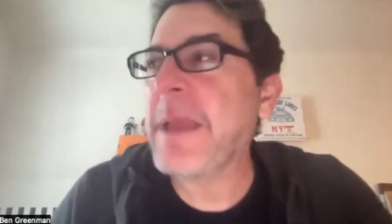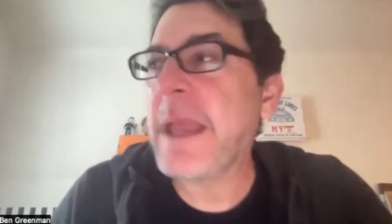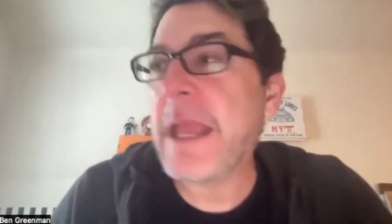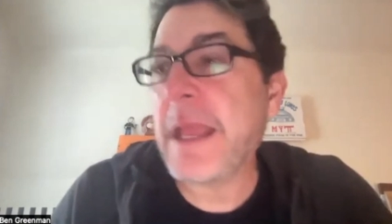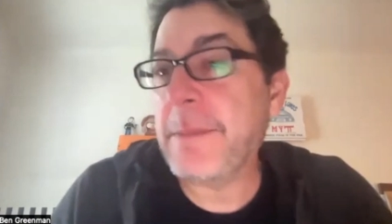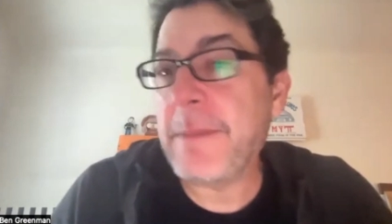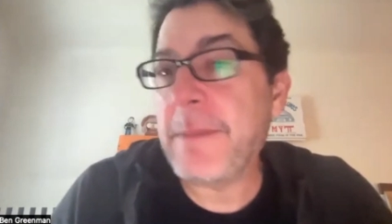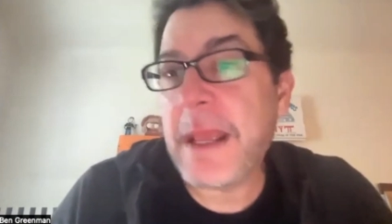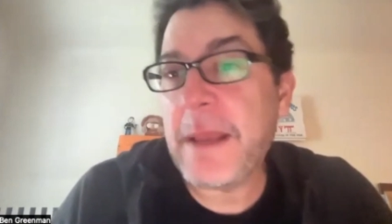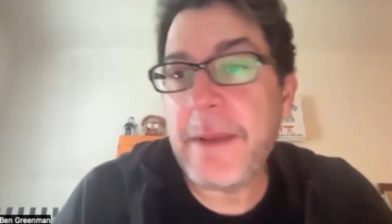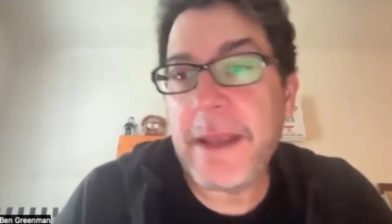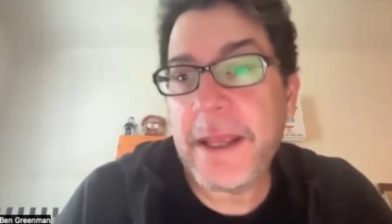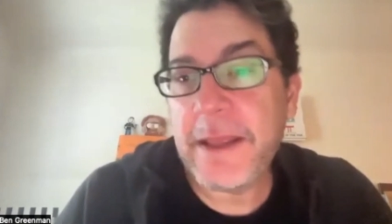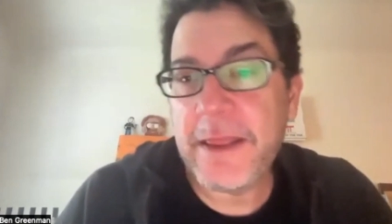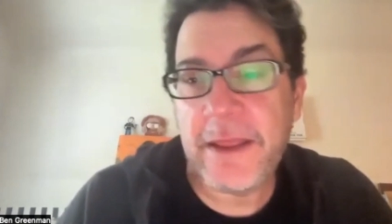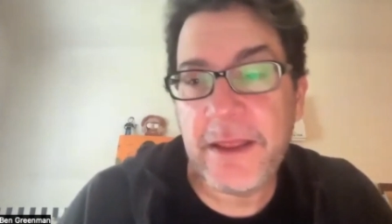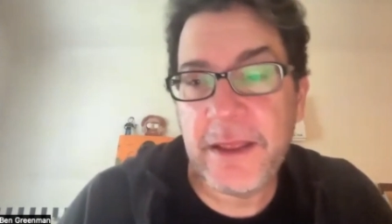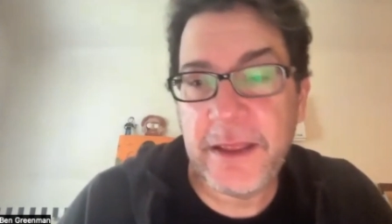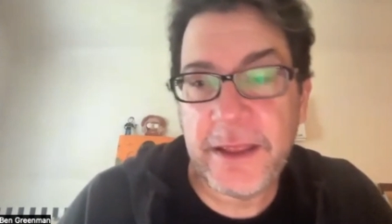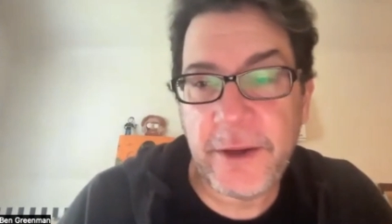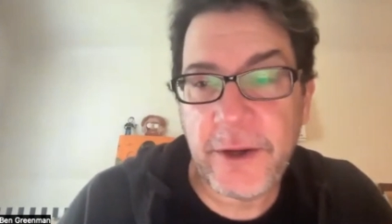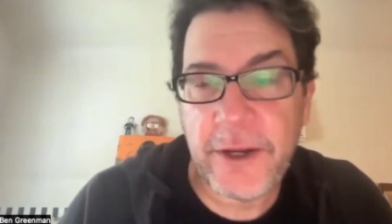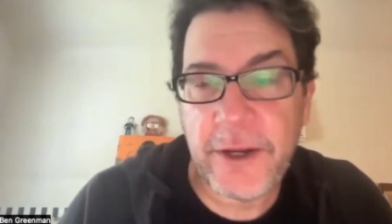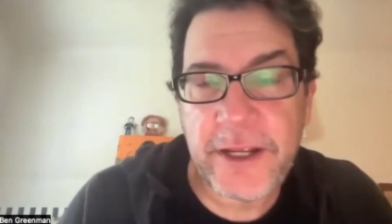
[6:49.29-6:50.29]
and maybe the
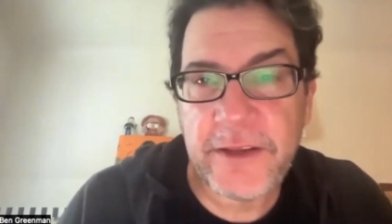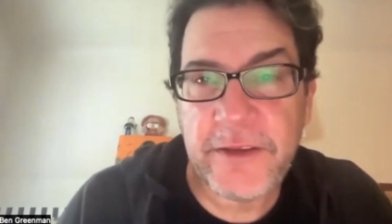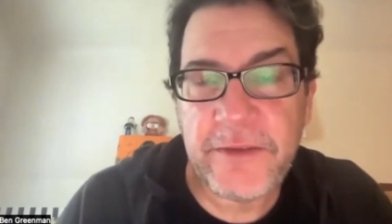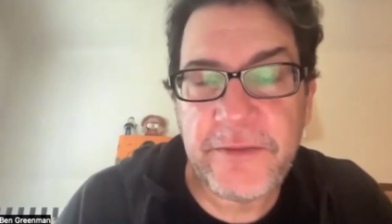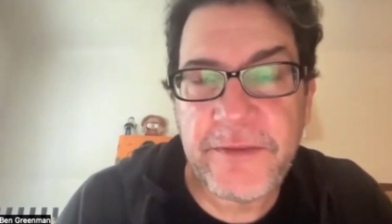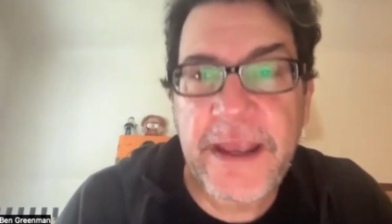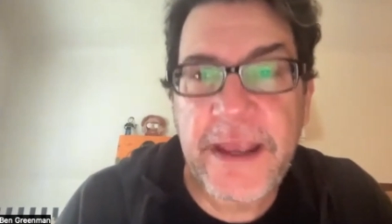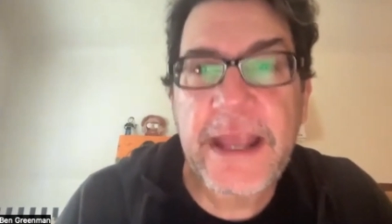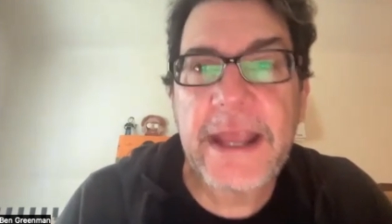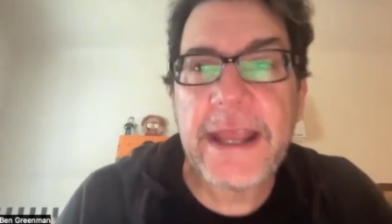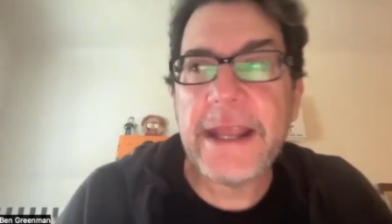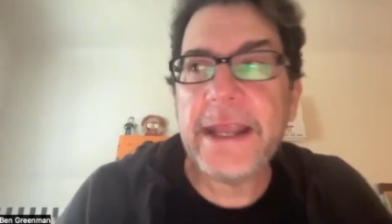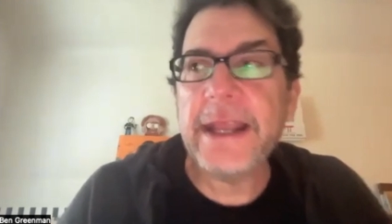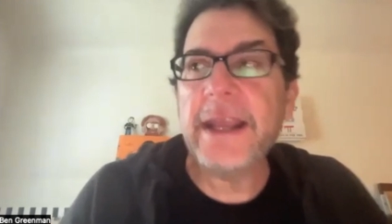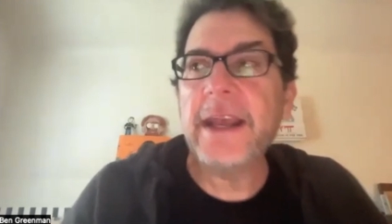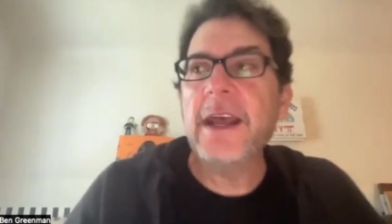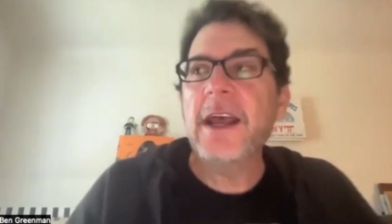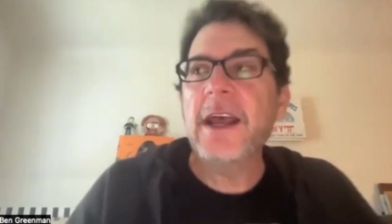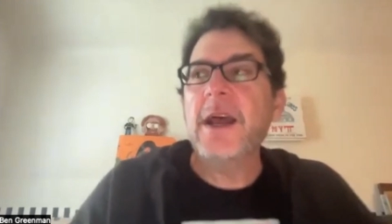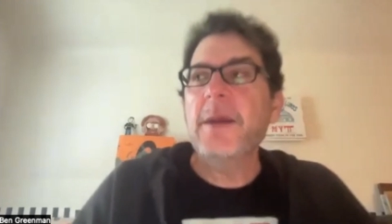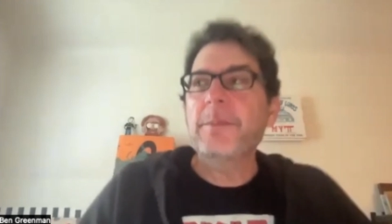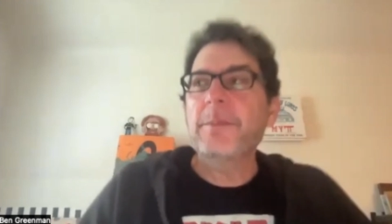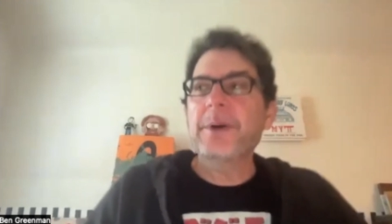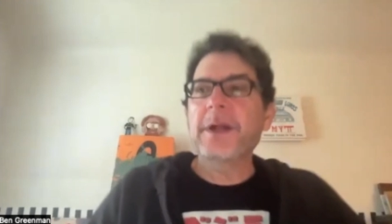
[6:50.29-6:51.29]
lyric is vague,
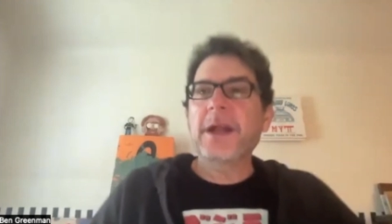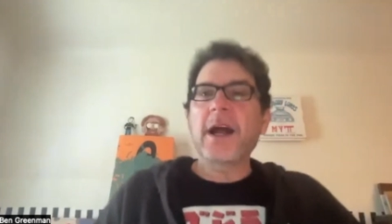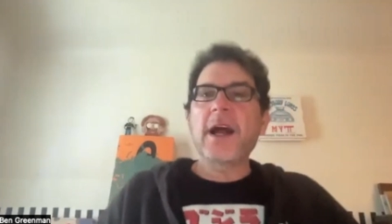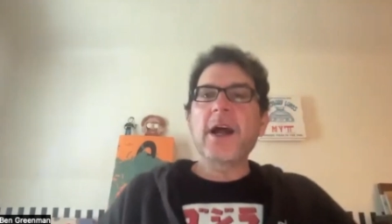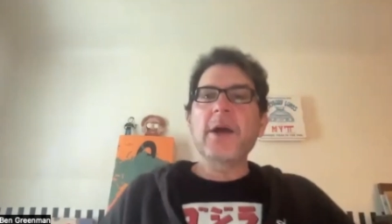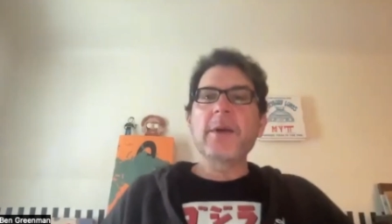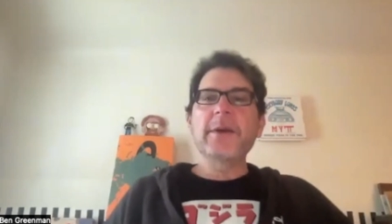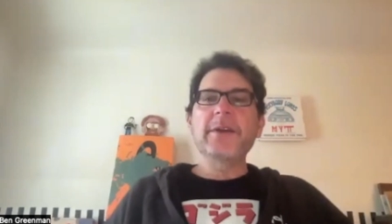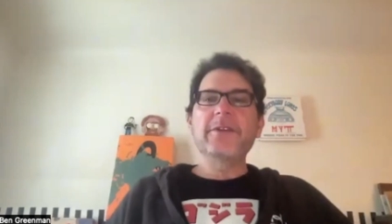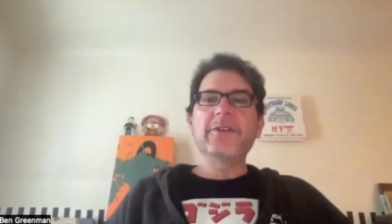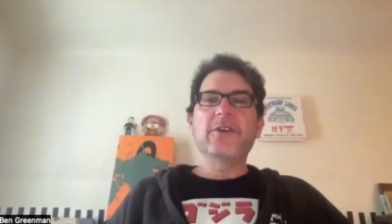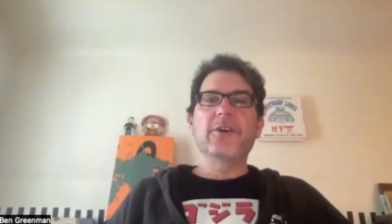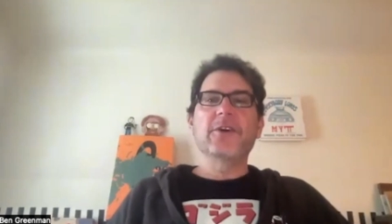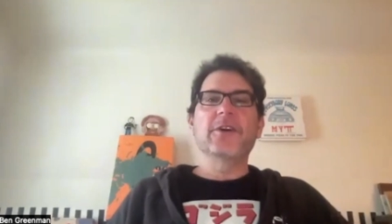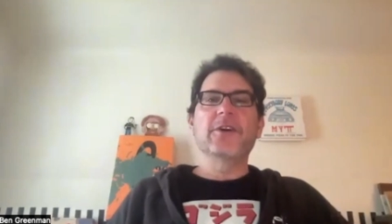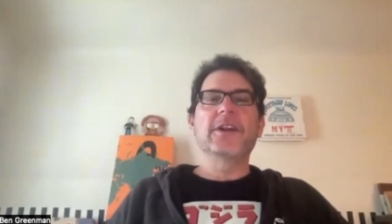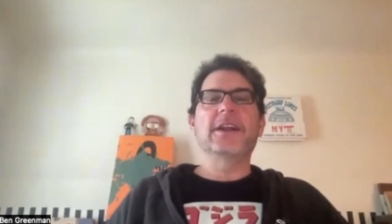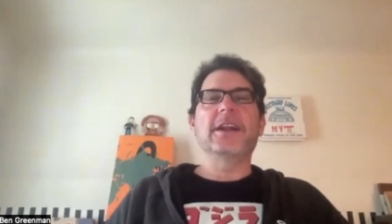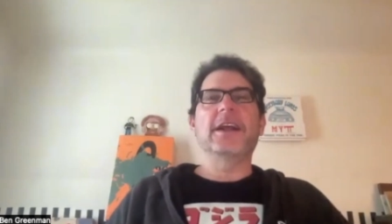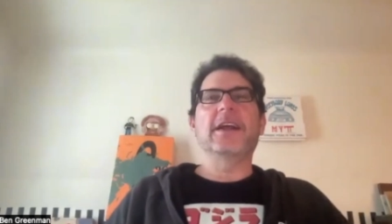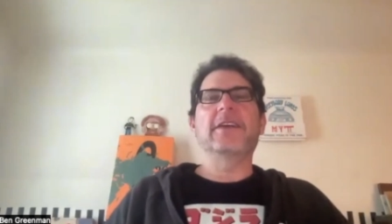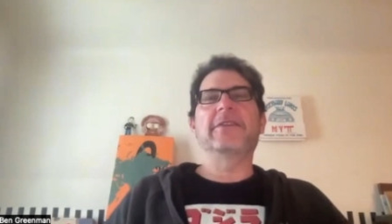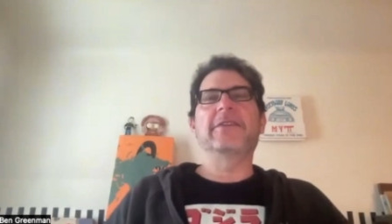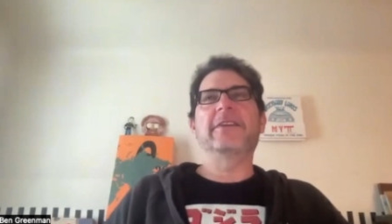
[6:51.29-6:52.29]
but I always heard
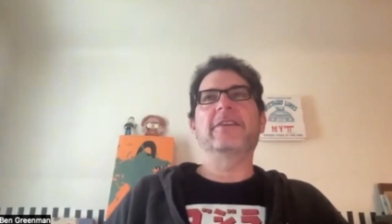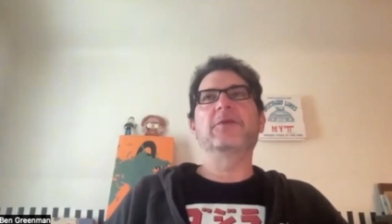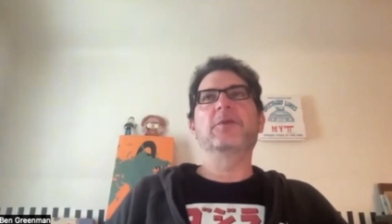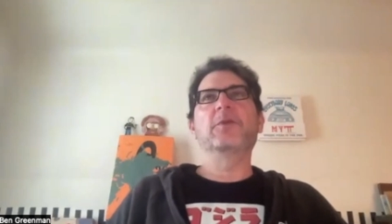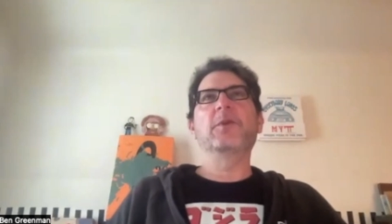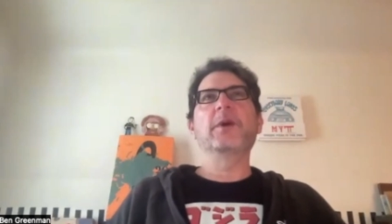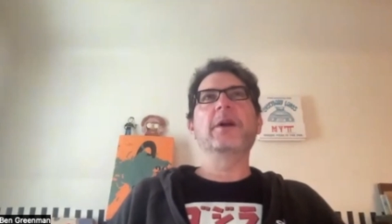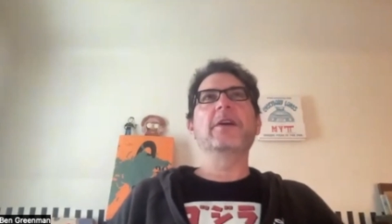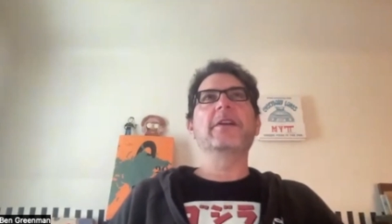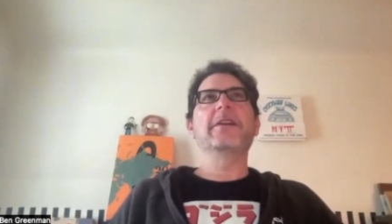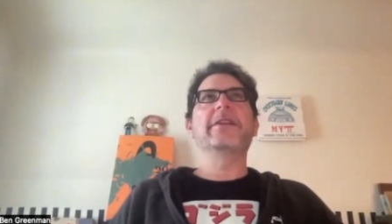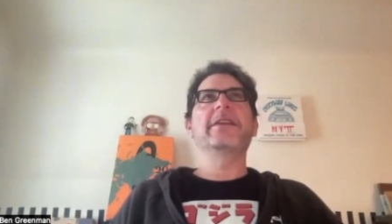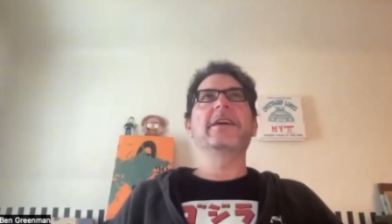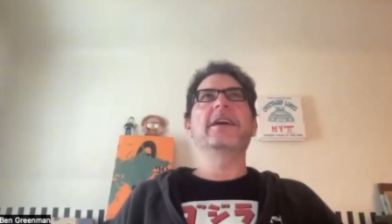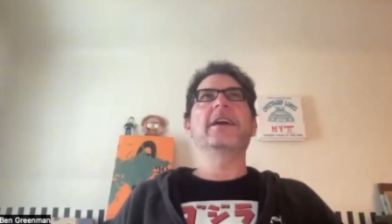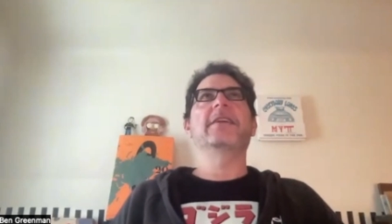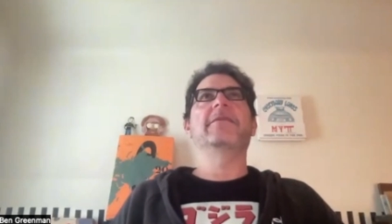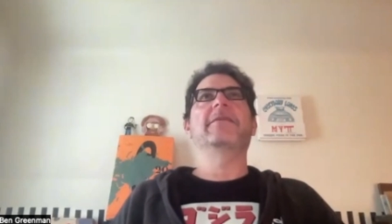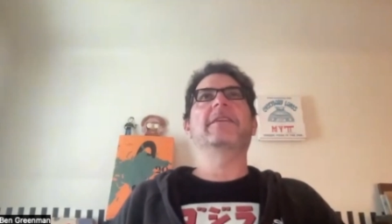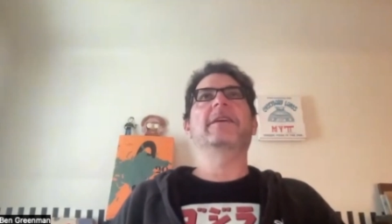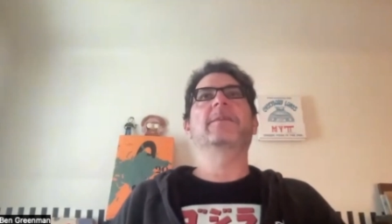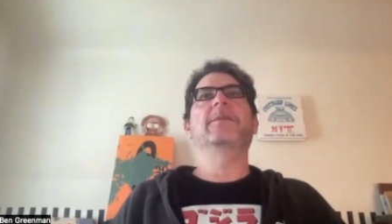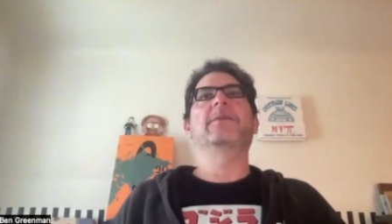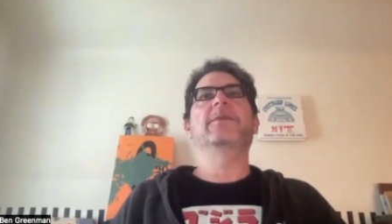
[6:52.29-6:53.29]
it as this weird thing
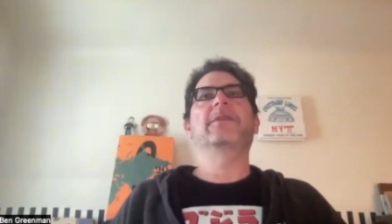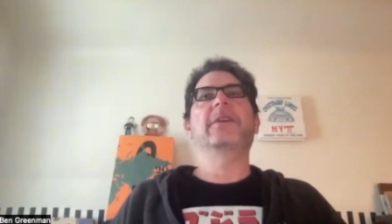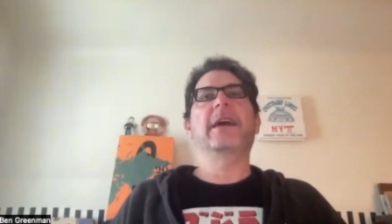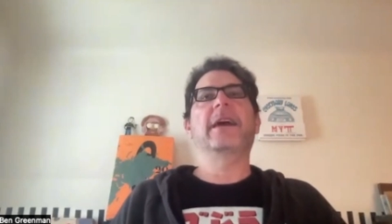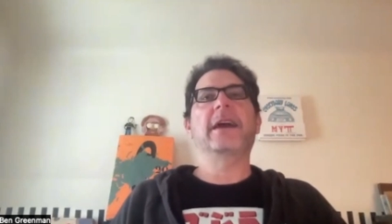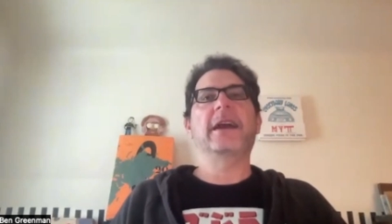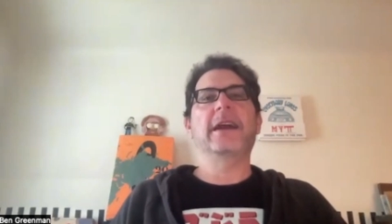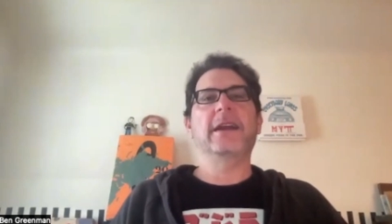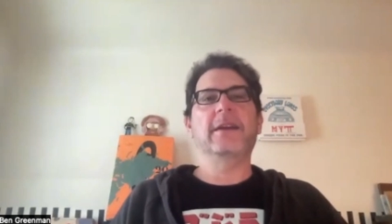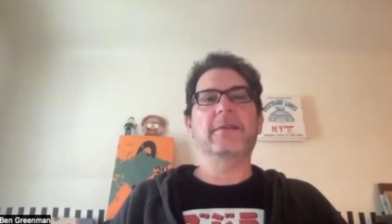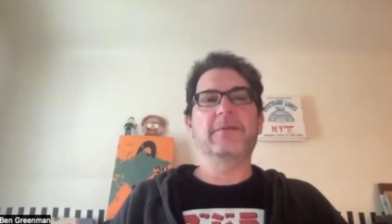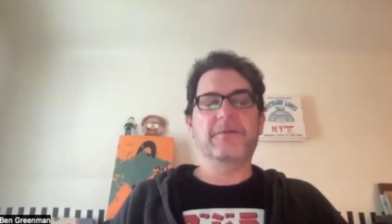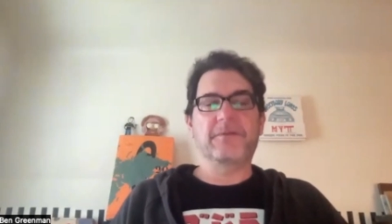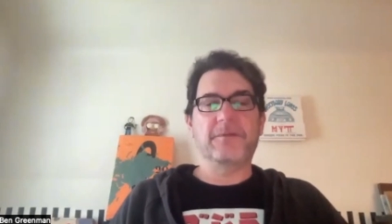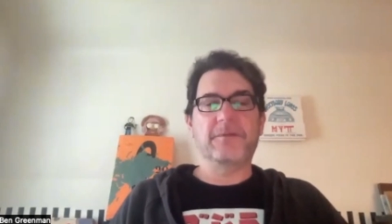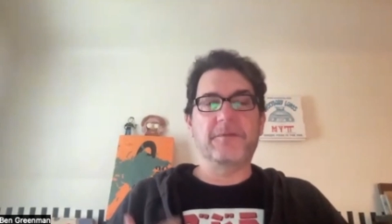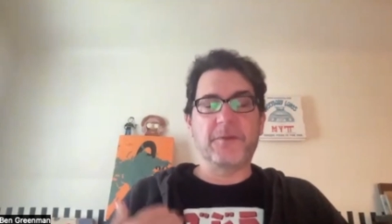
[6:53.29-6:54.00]
of him saying,